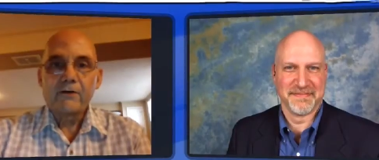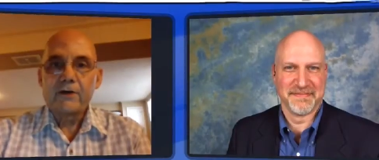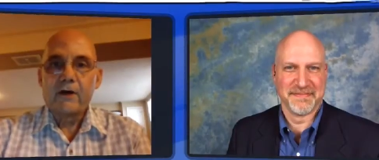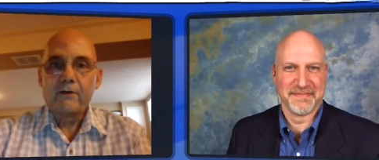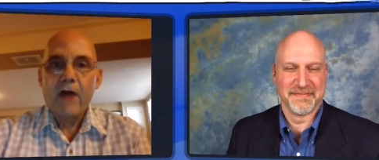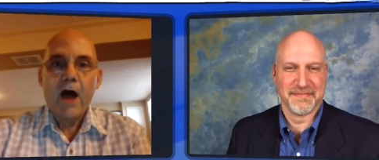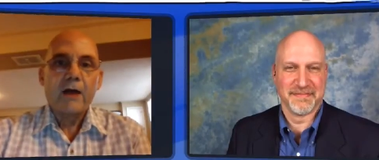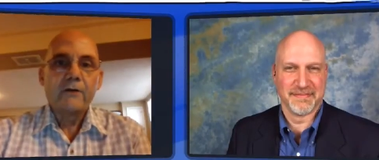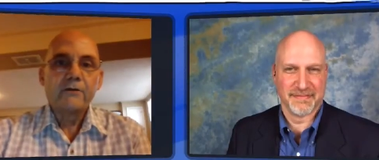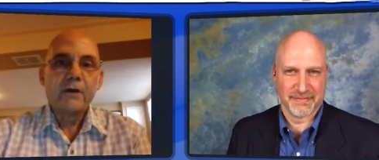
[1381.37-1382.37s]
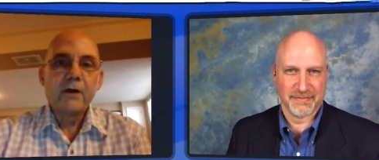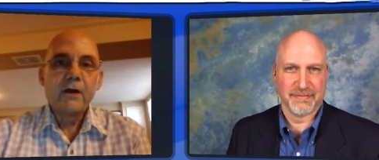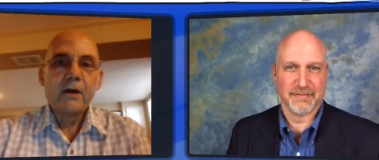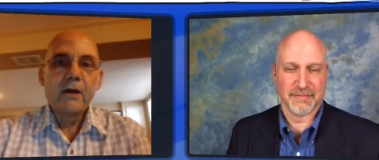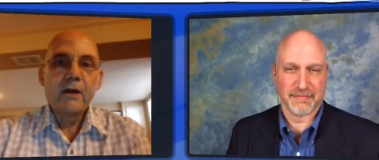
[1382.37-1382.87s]
Speaker 1: ourselves lies.
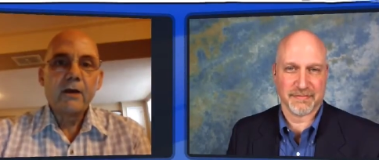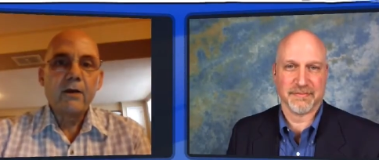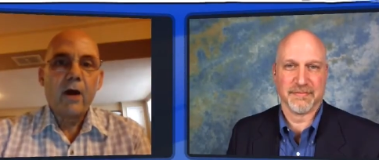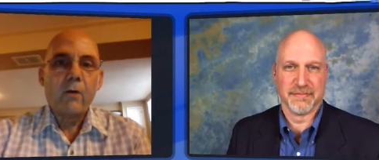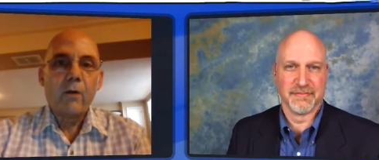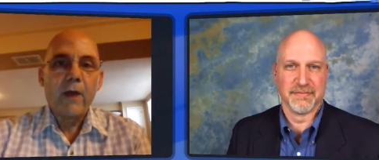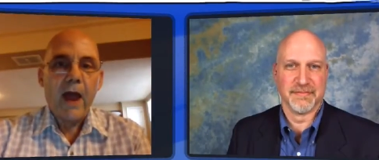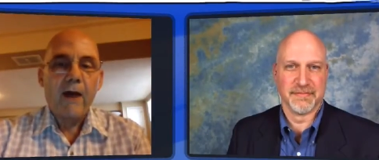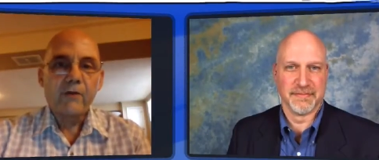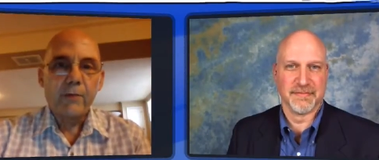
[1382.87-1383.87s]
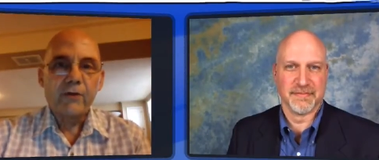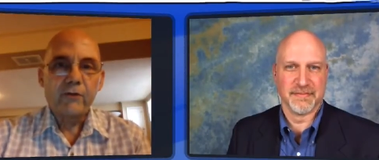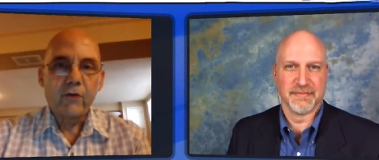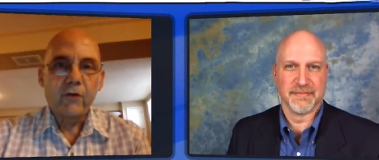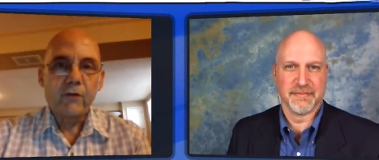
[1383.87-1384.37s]
Mm-hmm. You know, we have to
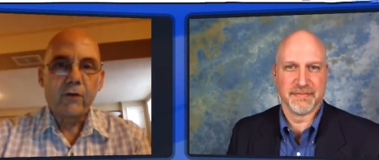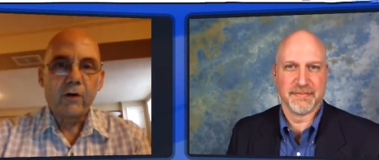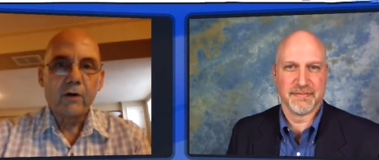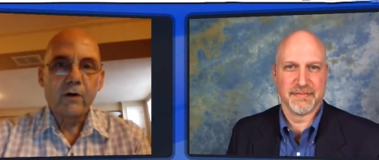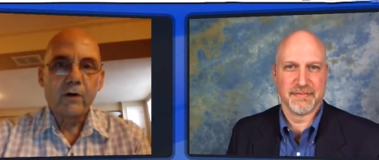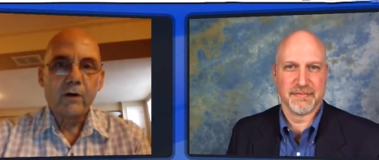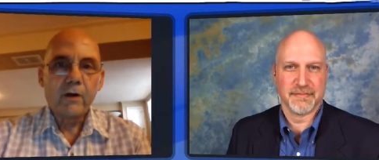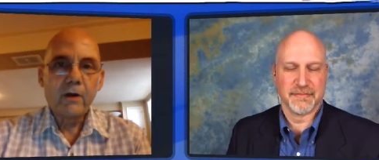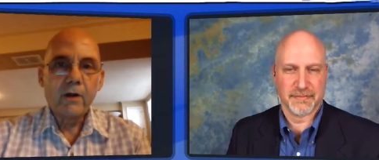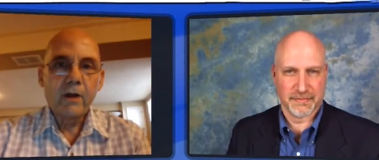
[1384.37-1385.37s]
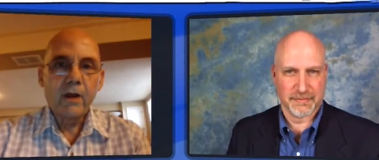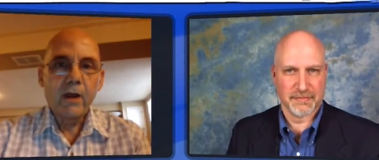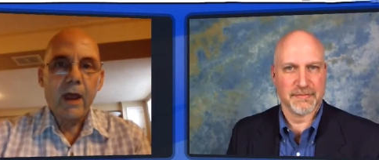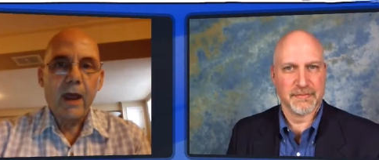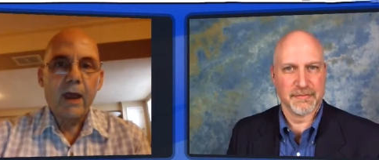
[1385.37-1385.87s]
be truthful.
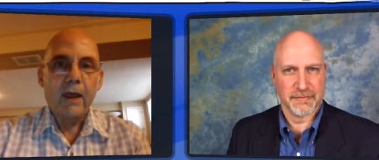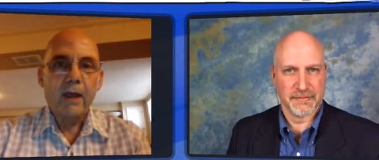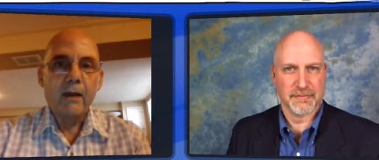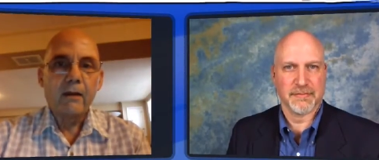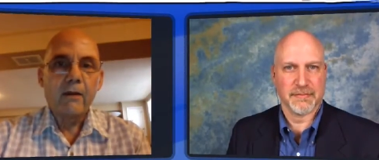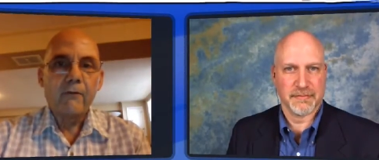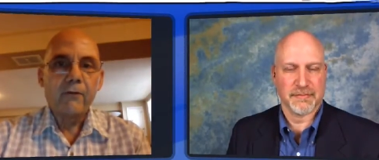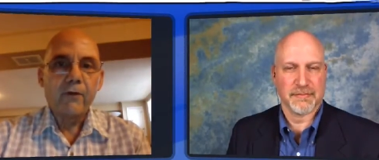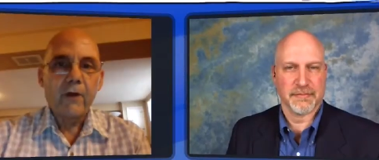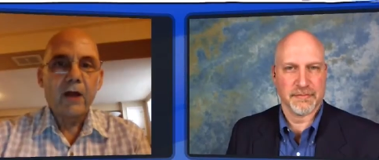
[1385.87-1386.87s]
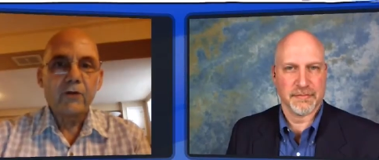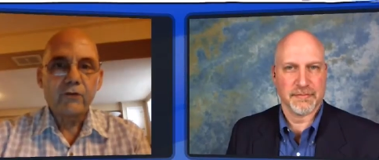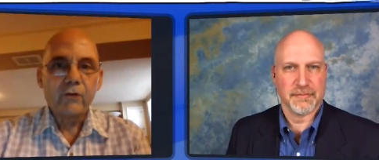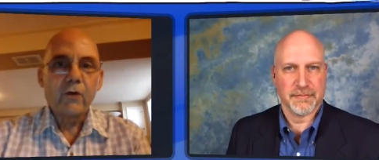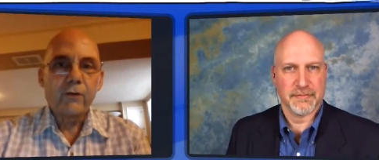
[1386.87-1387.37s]
And if you're
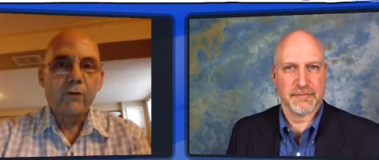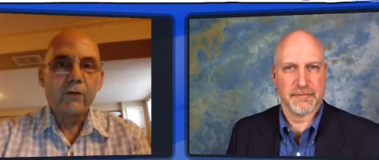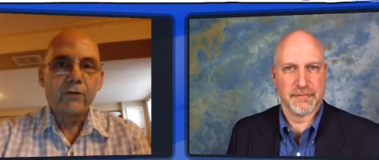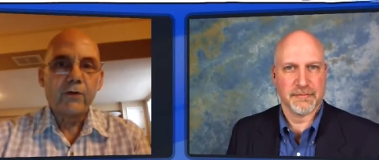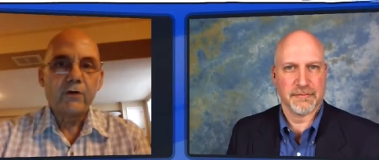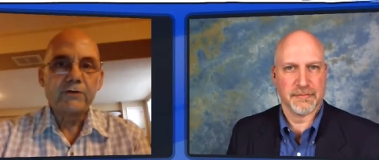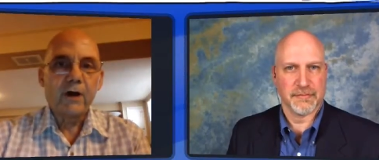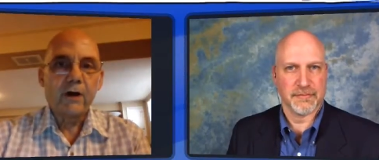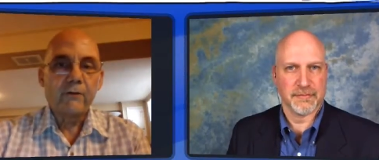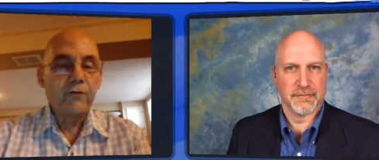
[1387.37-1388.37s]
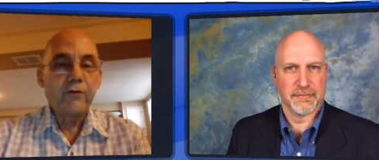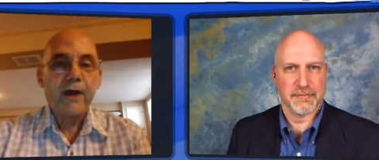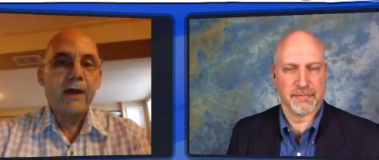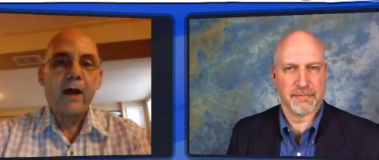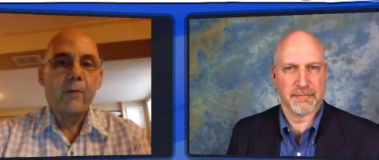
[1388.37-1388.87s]
not truthful to yourself, you
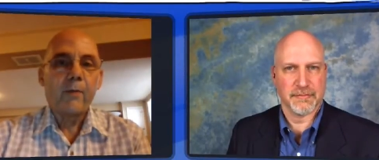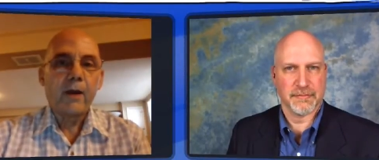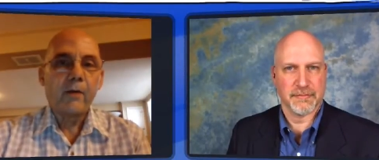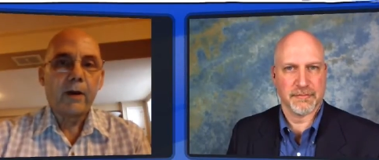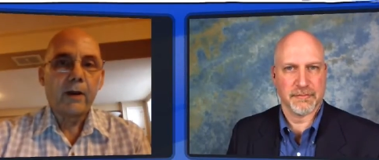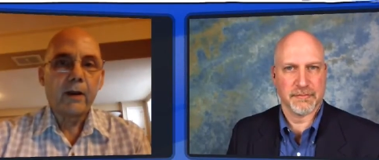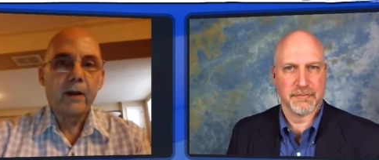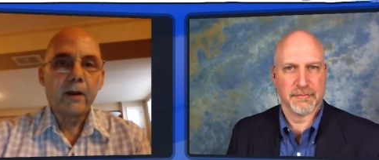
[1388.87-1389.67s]
can't help anybody.